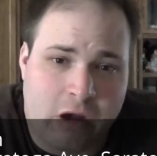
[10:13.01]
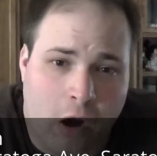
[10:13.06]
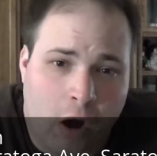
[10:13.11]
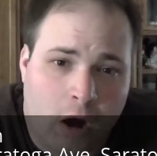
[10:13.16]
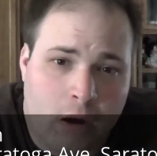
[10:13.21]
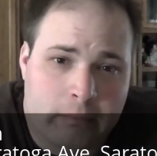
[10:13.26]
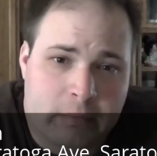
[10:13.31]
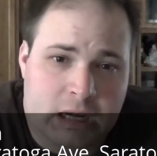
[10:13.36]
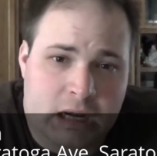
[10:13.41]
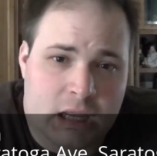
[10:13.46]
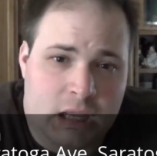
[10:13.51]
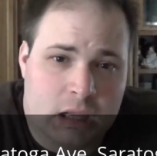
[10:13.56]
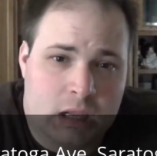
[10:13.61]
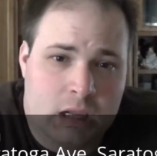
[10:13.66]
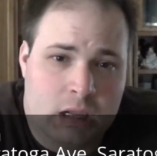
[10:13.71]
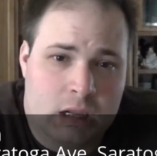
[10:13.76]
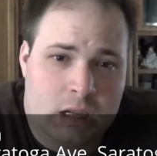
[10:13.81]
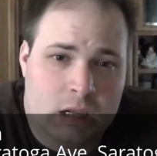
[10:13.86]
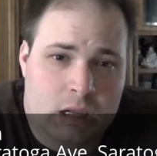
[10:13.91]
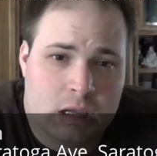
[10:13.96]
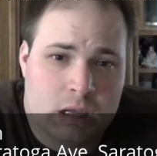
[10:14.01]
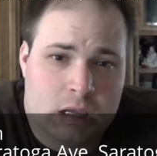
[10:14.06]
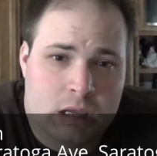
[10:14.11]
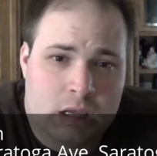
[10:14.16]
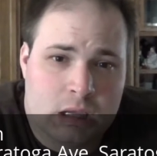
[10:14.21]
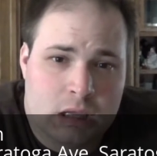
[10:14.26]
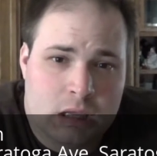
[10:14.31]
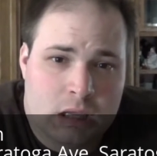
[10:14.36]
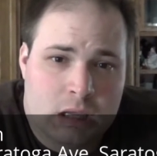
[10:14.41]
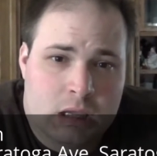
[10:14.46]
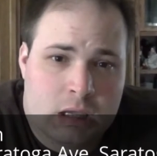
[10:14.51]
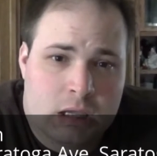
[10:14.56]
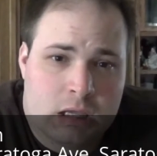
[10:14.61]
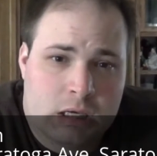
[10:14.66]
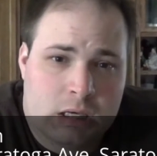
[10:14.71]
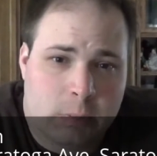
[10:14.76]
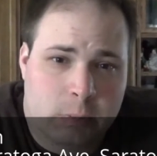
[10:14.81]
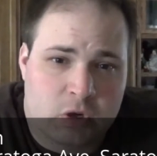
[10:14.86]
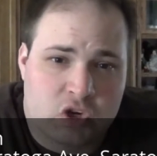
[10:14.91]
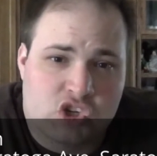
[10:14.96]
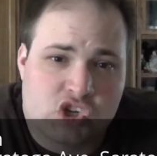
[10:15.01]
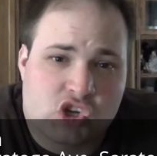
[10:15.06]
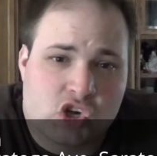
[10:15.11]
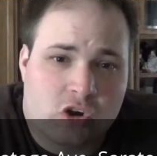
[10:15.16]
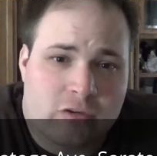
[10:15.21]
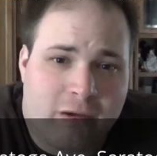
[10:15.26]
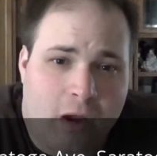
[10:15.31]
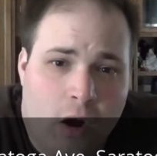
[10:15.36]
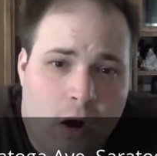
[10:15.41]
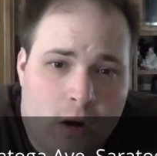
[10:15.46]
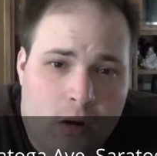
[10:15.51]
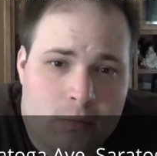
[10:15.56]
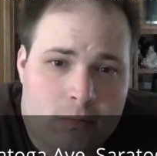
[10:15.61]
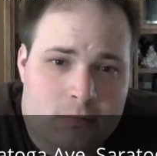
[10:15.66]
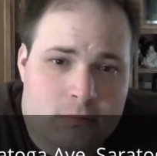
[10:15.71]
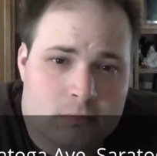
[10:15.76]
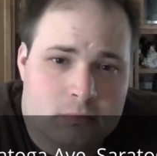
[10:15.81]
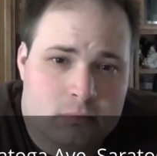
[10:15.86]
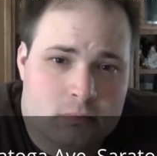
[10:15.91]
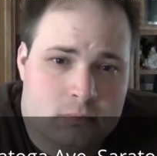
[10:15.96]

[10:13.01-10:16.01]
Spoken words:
harmony, to preserve hope,